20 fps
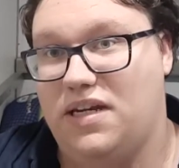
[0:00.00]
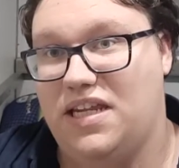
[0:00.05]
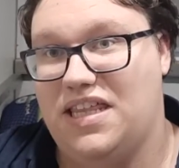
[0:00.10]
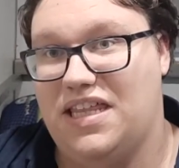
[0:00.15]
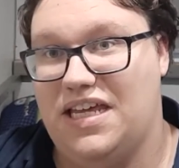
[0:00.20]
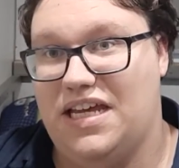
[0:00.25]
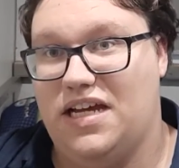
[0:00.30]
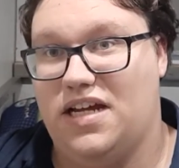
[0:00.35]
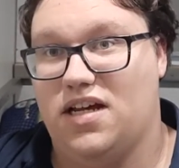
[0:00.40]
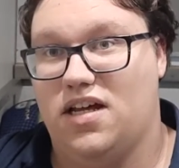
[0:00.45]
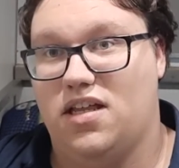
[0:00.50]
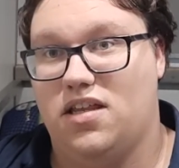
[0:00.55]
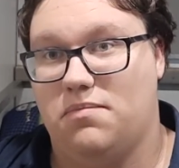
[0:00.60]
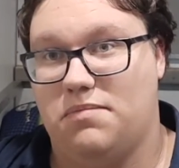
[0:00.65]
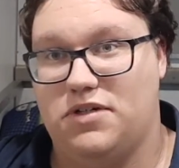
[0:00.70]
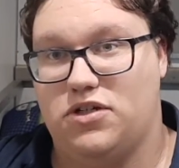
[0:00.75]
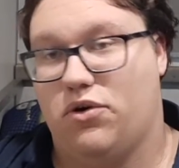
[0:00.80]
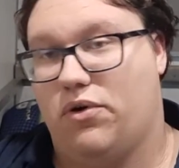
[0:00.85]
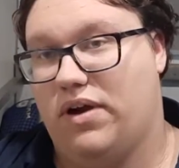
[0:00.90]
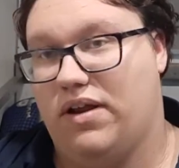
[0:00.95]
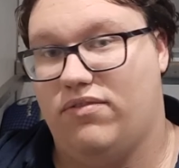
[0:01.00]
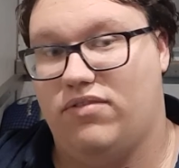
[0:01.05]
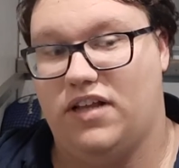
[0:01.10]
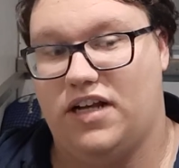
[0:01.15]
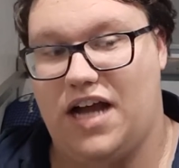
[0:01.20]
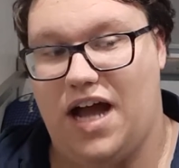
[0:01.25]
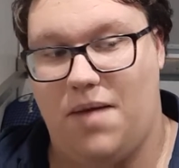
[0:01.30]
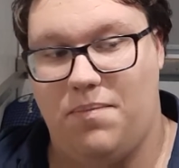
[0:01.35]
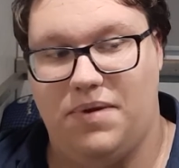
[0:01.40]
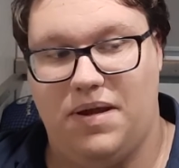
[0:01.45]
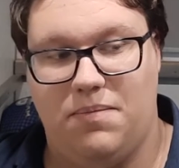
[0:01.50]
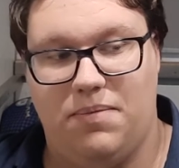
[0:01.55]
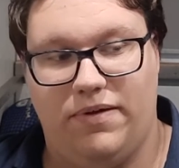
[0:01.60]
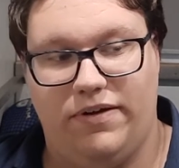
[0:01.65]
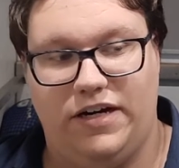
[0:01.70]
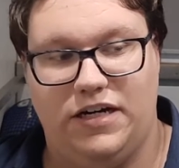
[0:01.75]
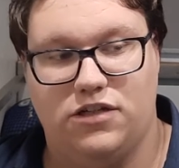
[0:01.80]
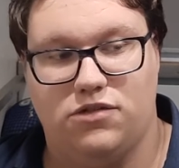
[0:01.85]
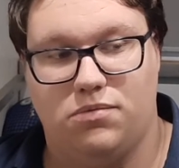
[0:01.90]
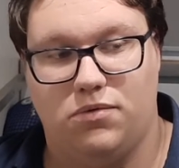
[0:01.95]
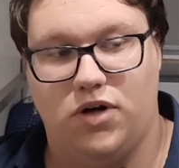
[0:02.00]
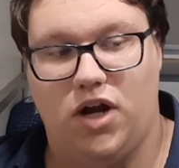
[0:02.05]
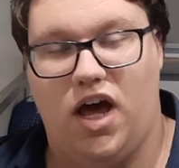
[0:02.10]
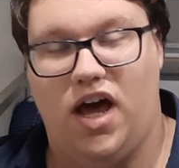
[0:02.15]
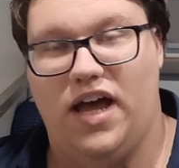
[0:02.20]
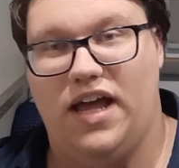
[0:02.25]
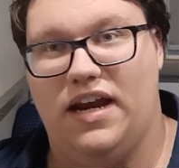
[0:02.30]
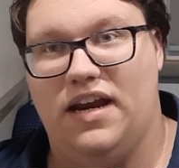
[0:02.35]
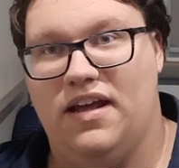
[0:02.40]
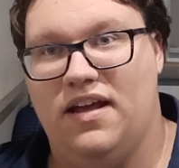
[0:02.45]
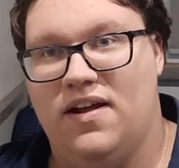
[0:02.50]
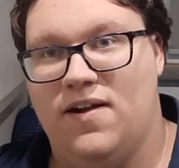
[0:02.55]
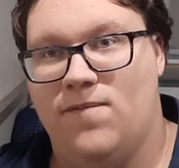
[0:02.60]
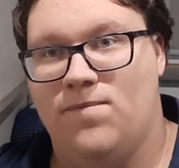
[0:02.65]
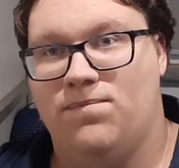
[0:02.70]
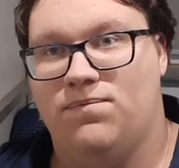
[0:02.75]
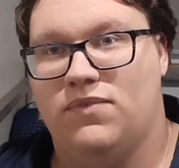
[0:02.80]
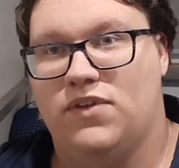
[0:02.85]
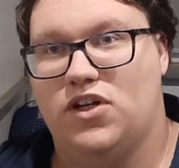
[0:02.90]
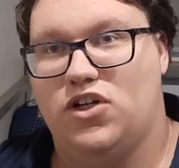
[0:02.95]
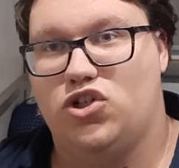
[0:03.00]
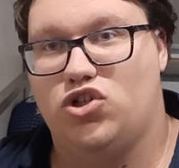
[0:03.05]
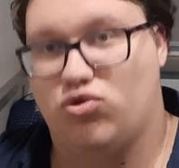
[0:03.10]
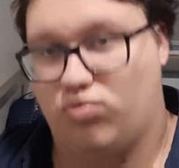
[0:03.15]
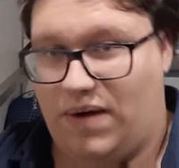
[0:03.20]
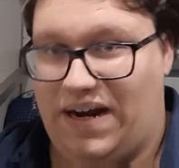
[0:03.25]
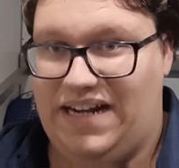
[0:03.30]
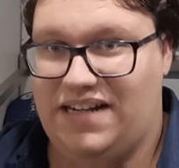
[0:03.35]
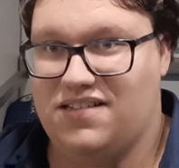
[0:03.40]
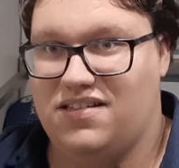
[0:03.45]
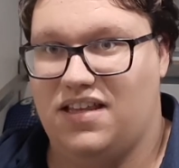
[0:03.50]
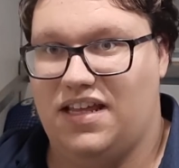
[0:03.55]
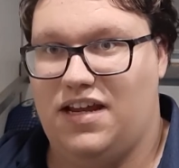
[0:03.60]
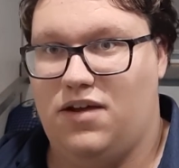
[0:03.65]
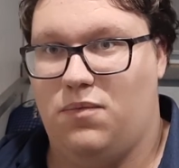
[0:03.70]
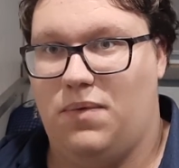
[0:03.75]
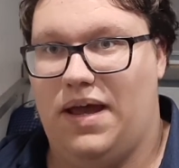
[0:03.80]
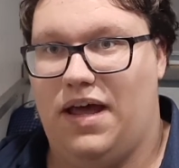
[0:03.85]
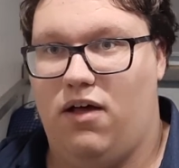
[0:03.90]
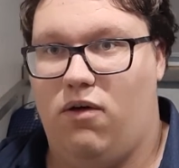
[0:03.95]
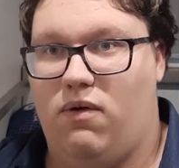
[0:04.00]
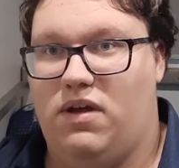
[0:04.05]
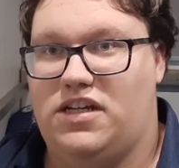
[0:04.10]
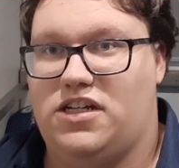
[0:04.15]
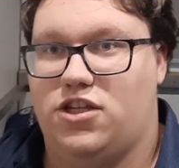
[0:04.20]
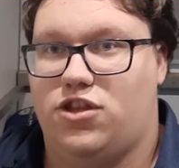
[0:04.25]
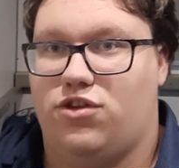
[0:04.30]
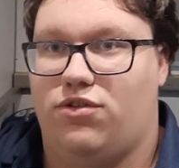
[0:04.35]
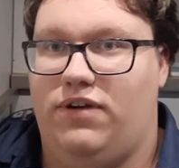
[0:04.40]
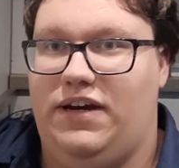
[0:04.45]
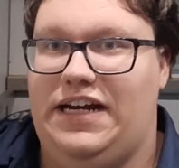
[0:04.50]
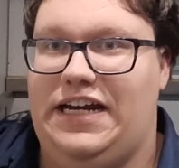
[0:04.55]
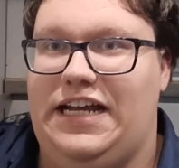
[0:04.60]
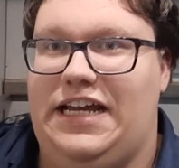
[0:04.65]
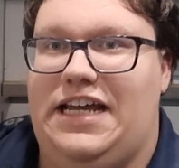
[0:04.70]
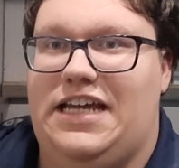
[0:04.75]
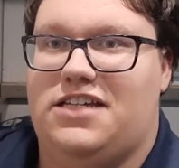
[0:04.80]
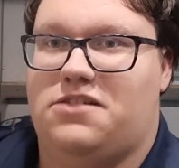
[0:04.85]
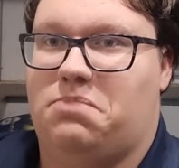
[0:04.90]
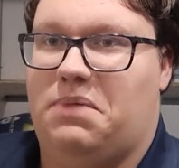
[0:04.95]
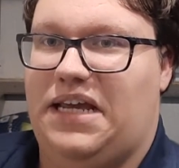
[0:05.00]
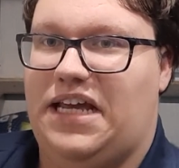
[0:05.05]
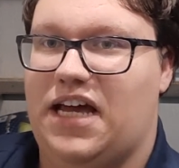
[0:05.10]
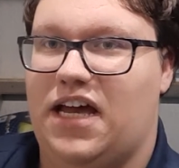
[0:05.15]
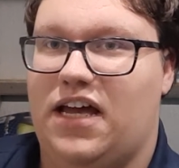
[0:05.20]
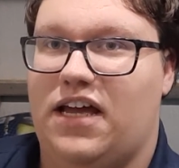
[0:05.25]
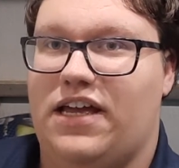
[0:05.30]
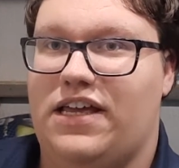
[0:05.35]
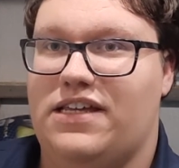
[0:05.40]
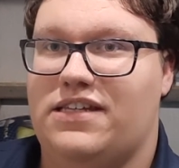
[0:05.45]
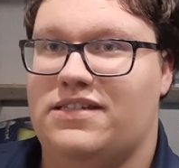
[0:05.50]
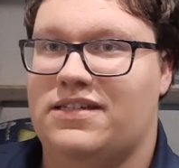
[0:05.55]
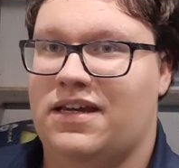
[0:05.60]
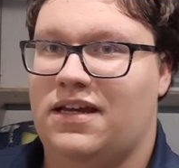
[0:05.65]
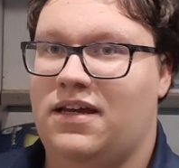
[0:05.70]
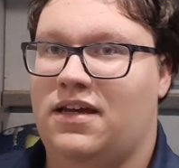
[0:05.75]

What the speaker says: think the majority of the copy abilities will not translate well into 3D, is because,